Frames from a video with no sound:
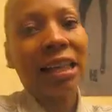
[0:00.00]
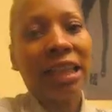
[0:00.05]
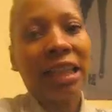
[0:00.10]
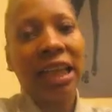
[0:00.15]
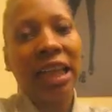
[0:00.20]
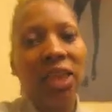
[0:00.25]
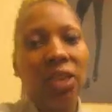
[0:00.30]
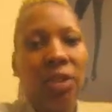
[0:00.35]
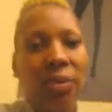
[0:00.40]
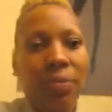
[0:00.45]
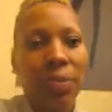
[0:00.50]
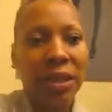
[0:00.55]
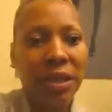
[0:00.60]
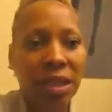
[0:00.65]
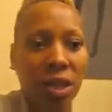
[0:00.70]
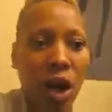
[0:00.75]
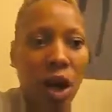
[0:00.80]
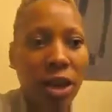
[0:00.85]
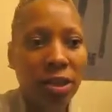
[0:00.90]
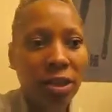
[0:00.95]
clean, you
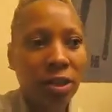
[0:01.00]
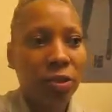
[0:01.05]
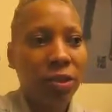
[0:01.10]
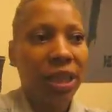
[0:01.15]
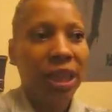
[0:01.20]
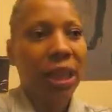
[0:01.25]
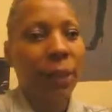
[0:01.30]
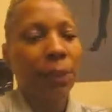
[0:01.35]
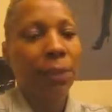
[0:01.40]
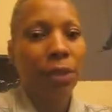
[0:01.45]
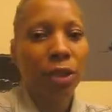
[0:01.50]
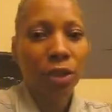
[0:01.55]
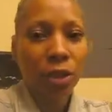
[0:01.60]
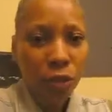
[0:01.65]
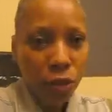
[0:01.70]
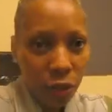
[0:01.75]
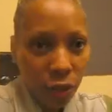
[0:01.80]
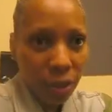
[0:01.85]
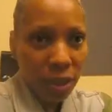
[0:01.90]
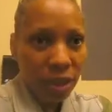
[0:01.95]
must also keep your
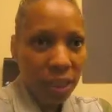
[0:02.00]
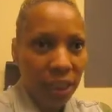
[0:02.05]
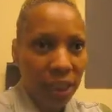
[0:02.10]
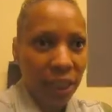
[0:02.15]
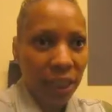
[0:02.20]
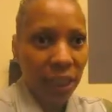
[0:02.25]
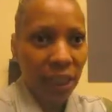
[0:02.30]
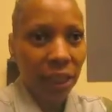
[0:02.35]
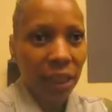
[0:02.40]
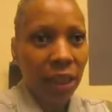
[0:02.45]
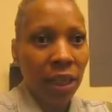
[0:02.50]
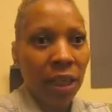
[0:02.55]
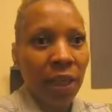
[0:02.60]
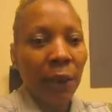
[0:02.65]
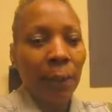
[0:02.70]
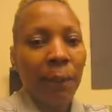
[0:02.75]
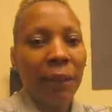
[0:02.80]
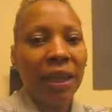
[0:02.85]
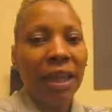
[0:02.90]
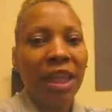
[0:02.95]
tools clean,
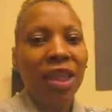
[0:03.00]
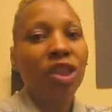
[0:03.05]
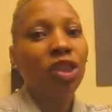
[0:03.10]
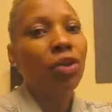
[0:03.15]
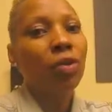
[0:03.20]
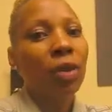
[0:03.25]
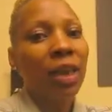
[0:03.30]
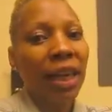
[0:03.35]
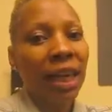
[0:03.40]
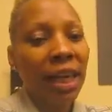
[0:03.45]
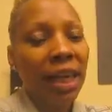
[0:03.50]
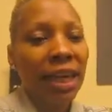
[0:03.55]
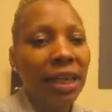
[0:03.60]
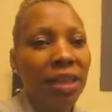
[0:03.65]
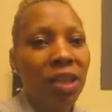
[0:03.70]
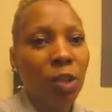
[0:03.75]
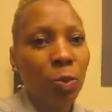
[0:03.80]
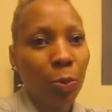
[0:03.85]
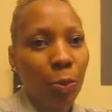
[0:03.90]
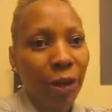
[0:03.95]
because you
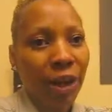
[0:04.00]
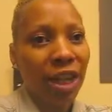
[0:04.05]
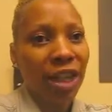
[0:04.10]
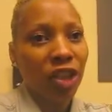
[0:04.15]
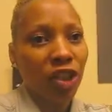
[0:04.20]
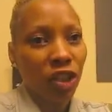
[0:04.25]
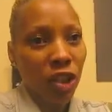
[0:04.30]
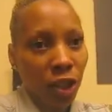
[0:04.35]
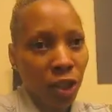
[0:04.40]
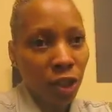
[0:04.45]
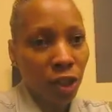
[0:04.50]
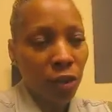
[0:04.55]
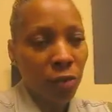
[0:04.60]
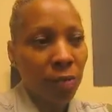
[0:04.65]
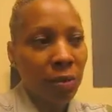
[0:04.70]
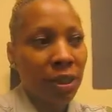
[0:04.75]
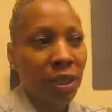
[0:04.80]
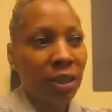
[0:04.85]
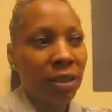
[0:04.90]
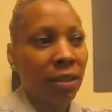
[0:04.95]
can spread
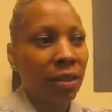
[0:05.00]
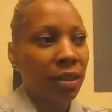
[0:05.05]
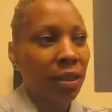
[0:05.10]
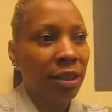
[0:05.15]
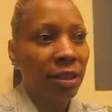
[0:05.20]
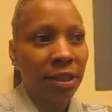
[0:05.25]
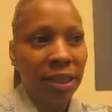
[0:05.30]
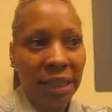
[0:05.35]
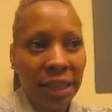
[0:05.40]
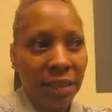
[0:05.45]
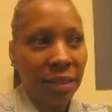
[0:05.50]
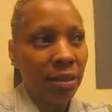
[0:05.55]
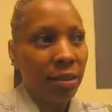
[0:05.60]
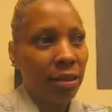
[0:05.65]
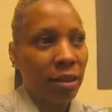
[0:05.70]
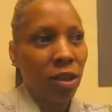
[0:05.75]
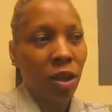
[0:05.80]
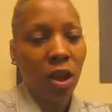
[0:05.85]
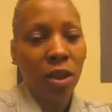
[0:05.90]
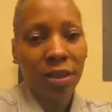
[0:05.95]
germs and
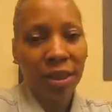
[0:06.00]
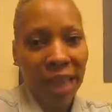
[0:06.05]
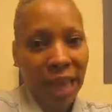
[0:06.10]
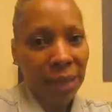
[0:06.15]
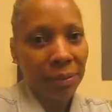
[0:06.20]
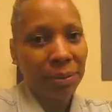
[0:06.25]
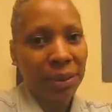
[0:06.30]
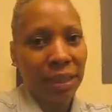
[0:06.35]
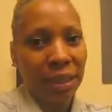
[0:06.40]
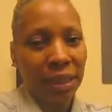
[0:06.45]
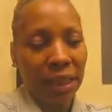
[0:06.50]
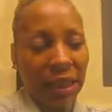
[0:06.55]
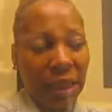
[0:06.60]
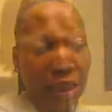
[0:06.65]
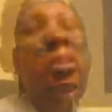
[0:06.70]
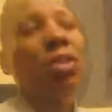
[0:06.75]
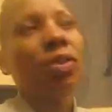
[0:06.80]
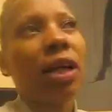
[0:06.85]
diseases and all types of things.